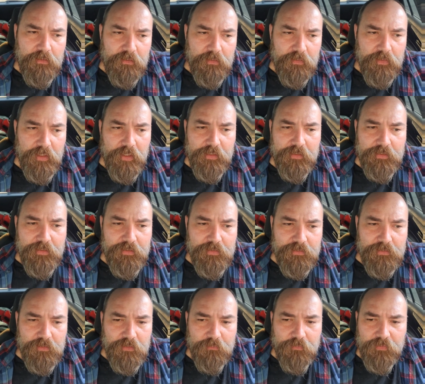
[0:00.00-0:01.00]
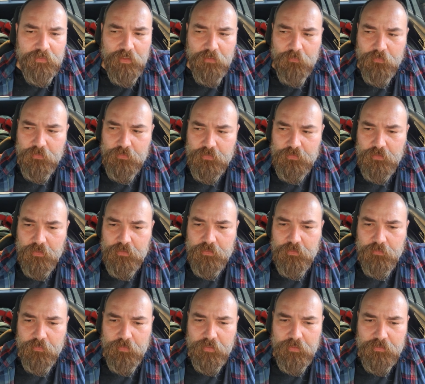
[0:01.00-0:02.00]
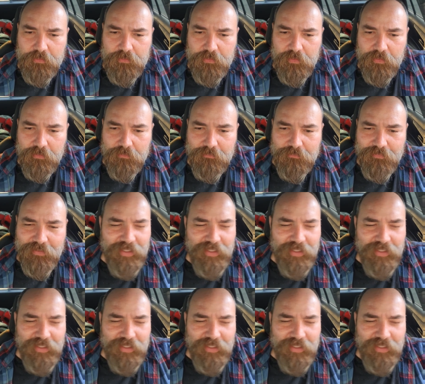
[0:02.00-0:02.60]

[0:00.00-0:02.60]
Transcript: The idea is good, but then when you start doing it, it's like,